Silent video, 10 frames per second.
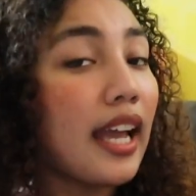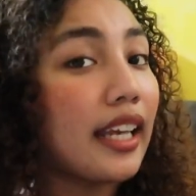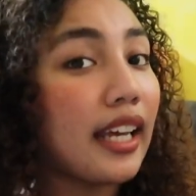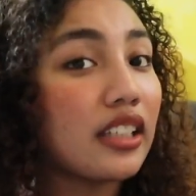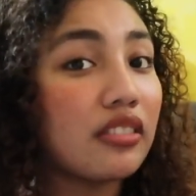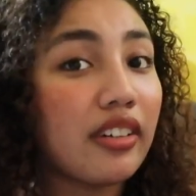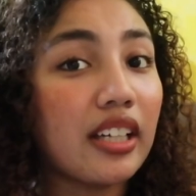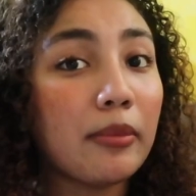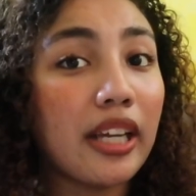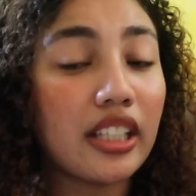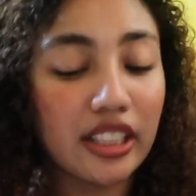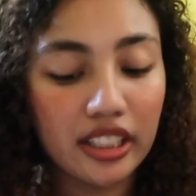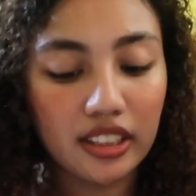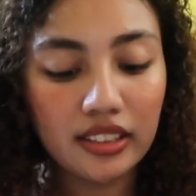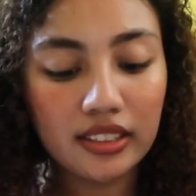and I divide my
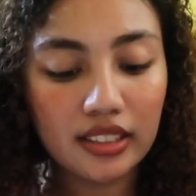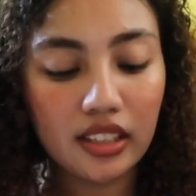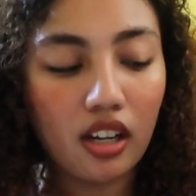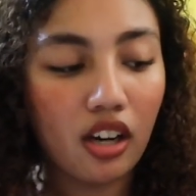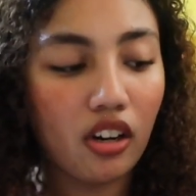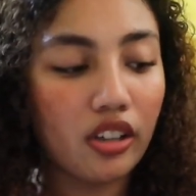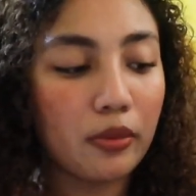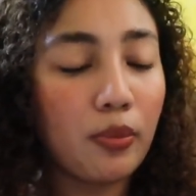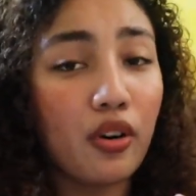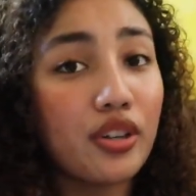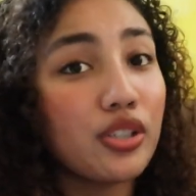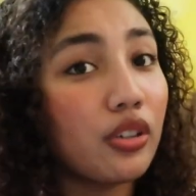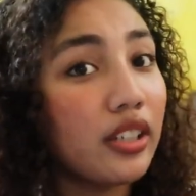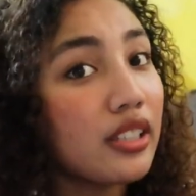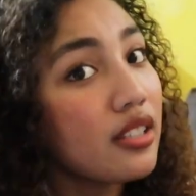curls on
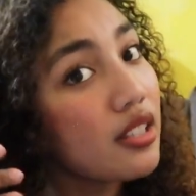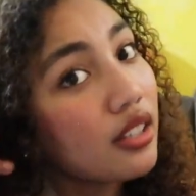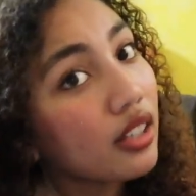portions.